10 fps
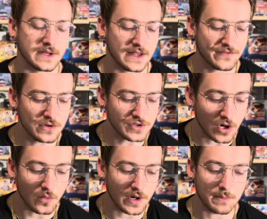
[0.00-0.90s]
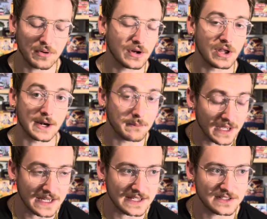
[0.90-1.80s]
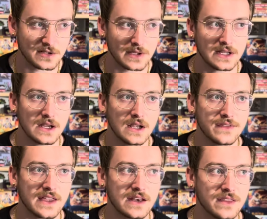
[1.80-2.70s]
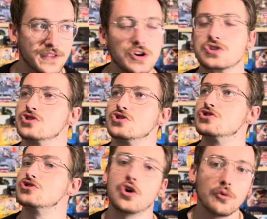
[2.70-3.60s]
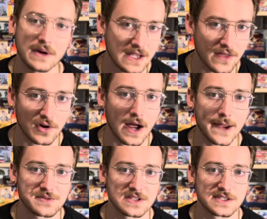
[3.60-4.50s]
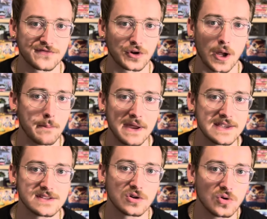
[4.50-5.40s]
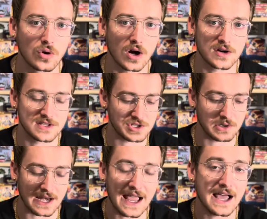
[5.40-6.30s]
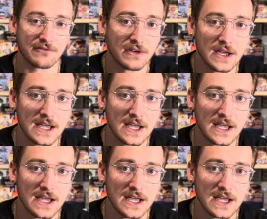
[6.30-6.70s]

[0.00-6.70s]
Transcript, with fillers: If you don't want to put a lot of money into it, then there's so many other options for amazing cool cards that you could have.